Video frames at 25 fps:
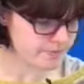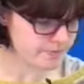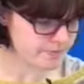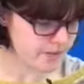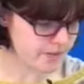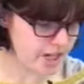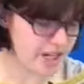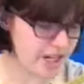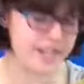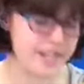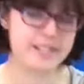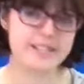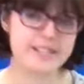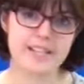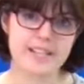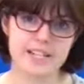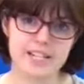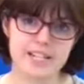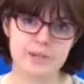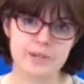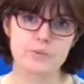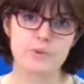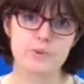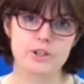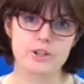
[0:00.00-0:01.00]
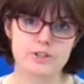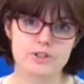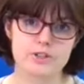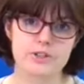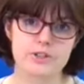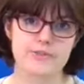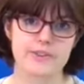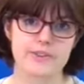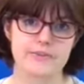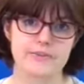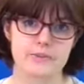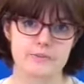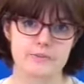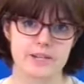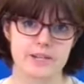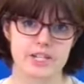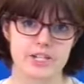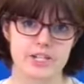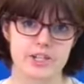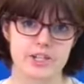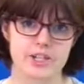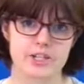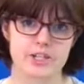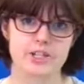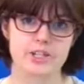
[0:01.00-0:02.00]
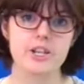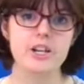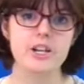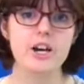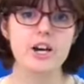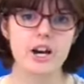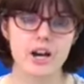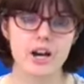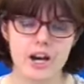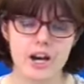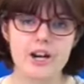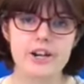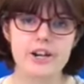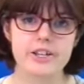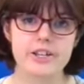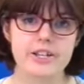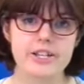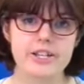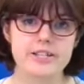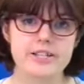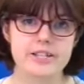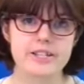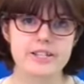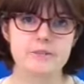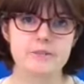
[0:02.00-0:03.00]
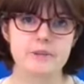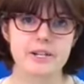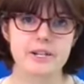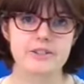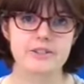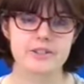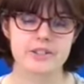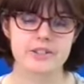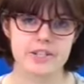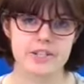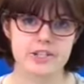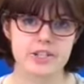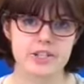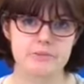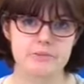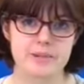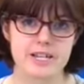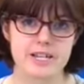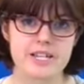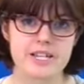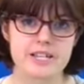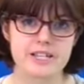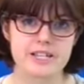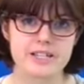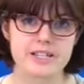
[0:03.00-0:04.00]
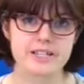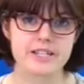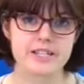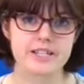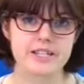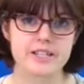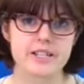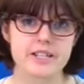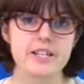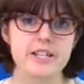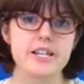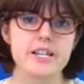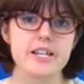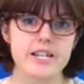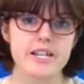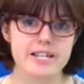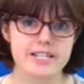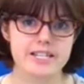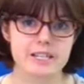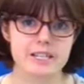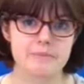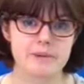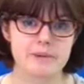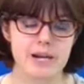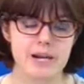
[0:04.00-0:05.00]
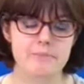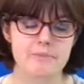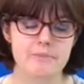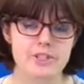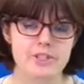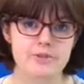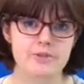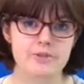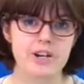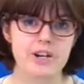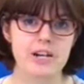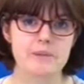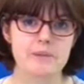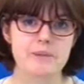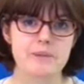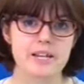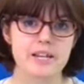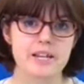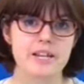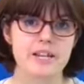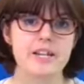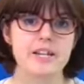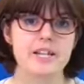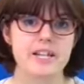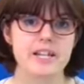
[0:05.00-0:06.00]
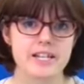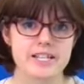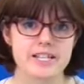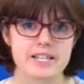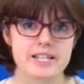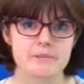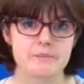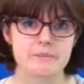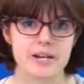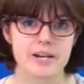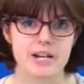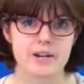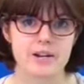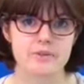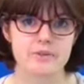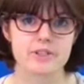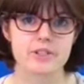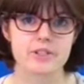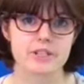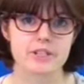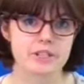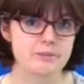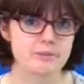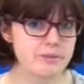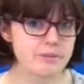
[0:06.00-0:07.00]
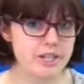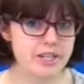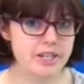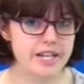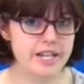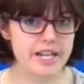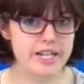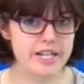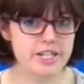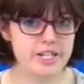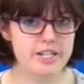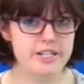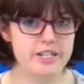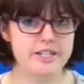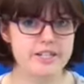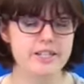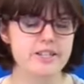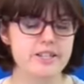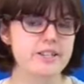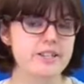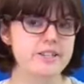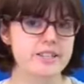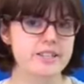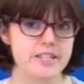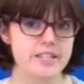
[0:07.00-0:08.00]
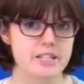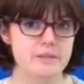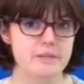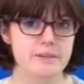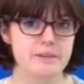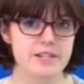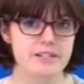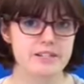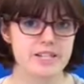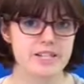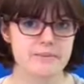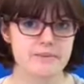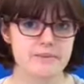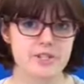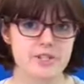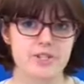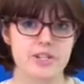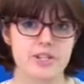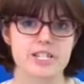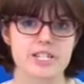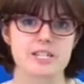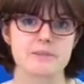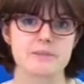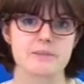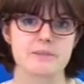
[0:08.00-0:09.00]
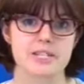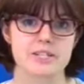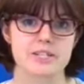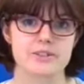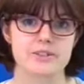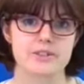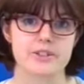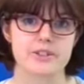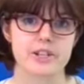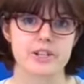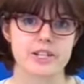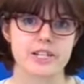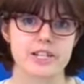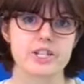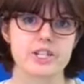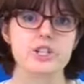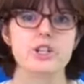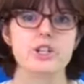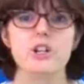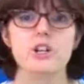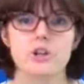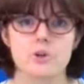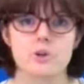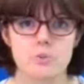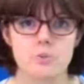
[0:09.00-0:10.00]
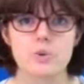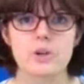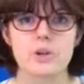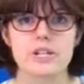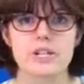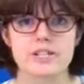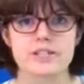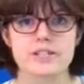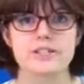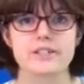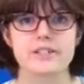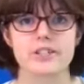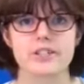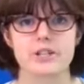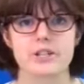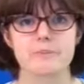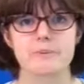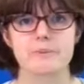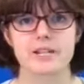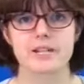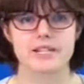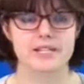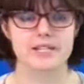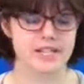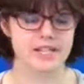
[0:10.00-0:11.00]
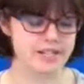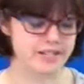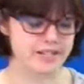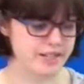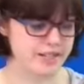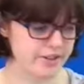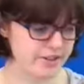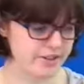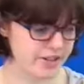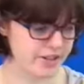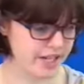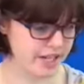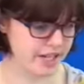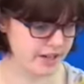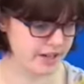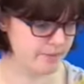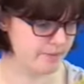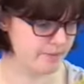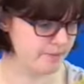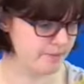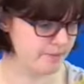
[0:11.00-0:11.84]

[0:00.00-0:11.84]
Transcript: and exactly what sort of information. Is this about decision-making skill? Is it about prescribing? Is it about communication skills? Is it about demonstrating medical knowledge? What is it that you're being tested on here?